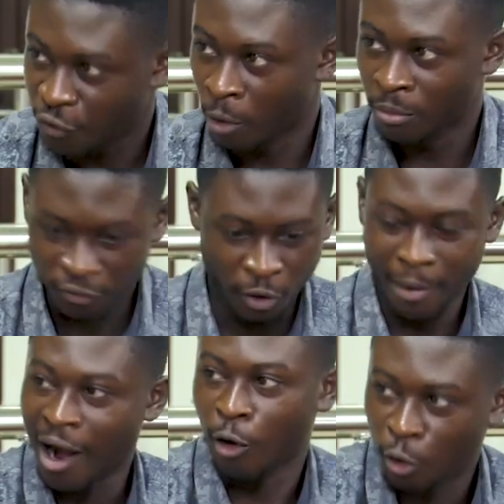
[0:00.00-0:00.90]
from from
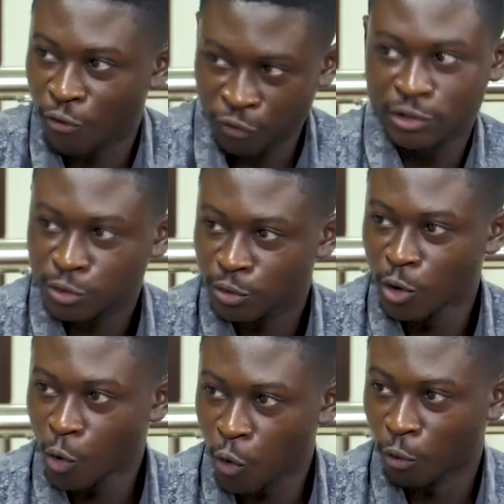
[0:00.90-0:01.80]
our comfort
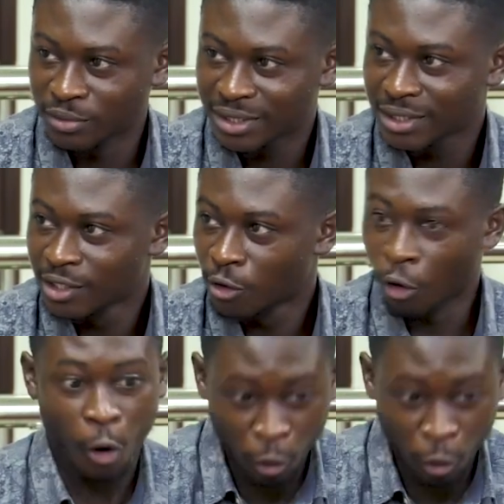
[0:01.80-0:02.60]
home okay.